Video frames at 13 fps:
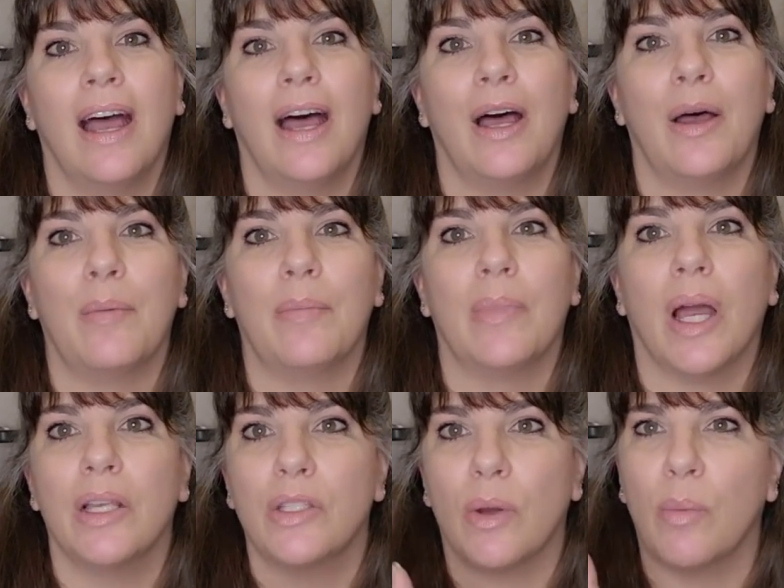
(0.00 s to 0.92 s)

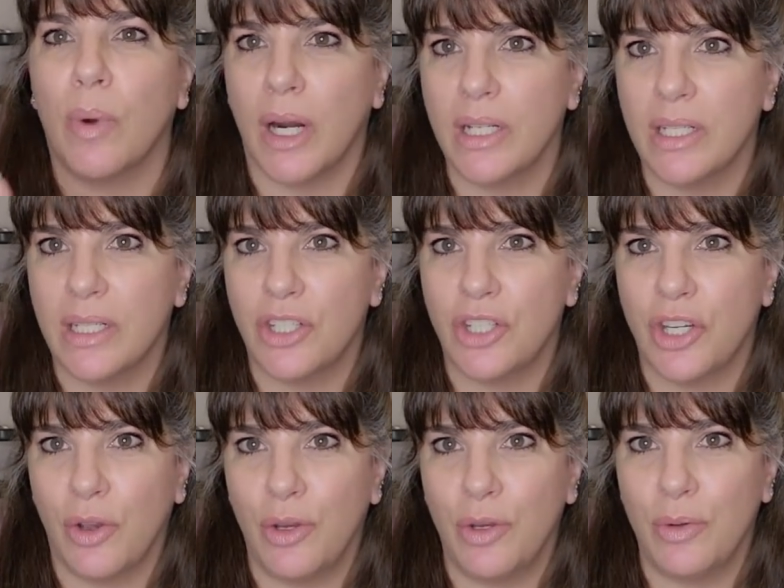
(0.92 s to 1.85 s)
So I wanted to
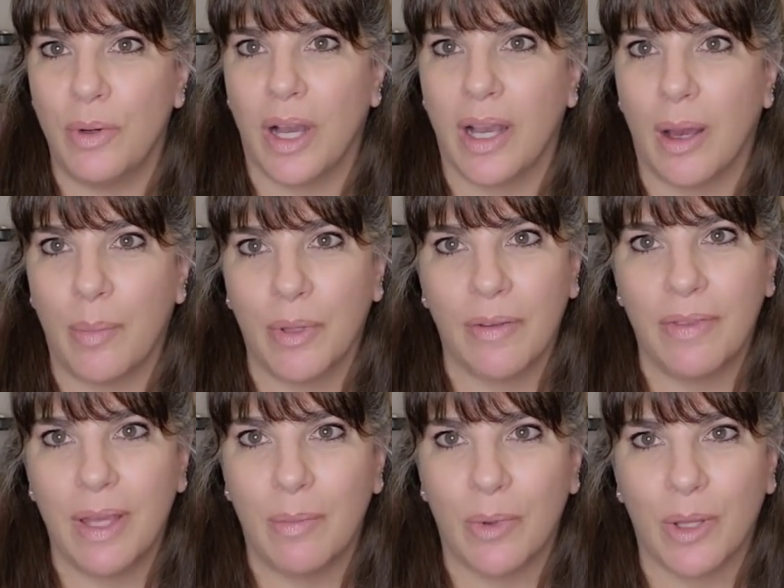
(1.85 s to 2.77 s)
show you a couple
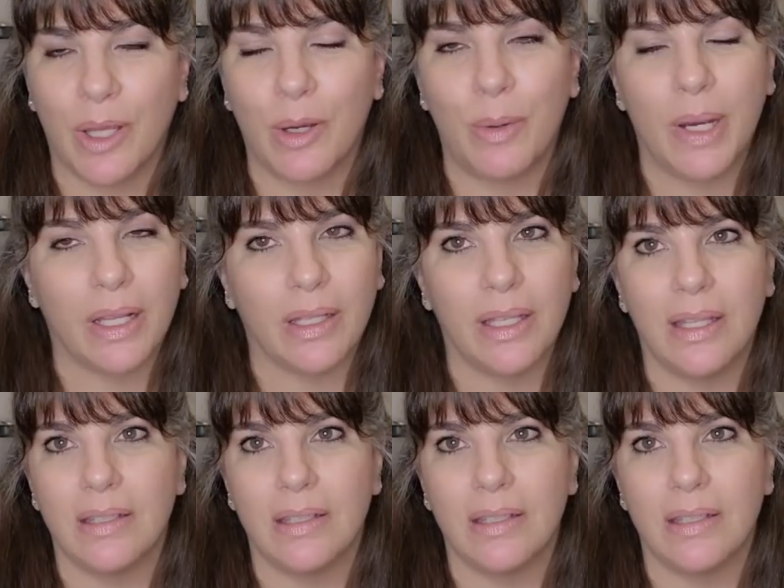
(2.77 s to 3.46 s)
of them really quickly.